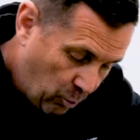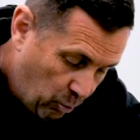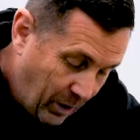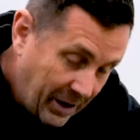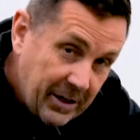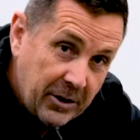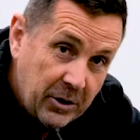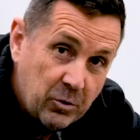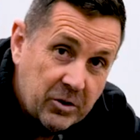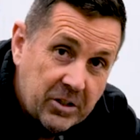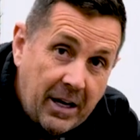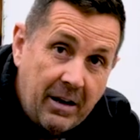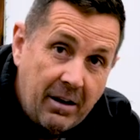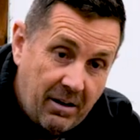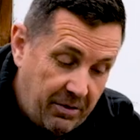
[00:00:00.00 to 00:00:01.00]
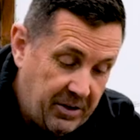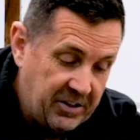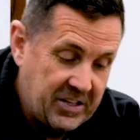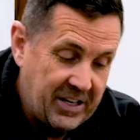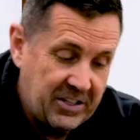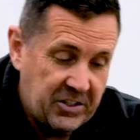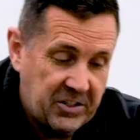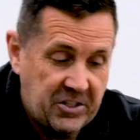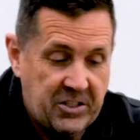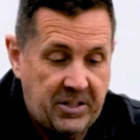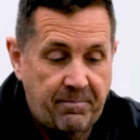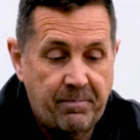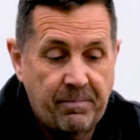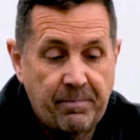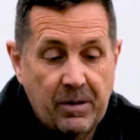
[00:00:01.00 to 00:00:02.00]
When you're using the discs,
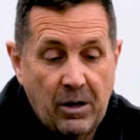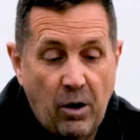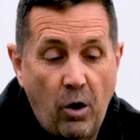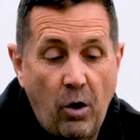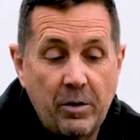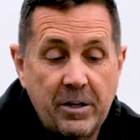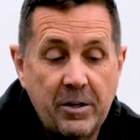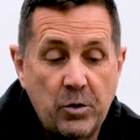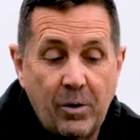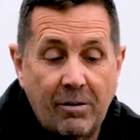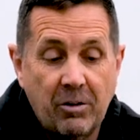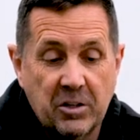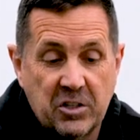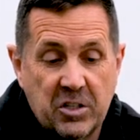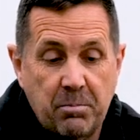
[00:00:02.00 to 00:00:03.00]
all you do, I've got a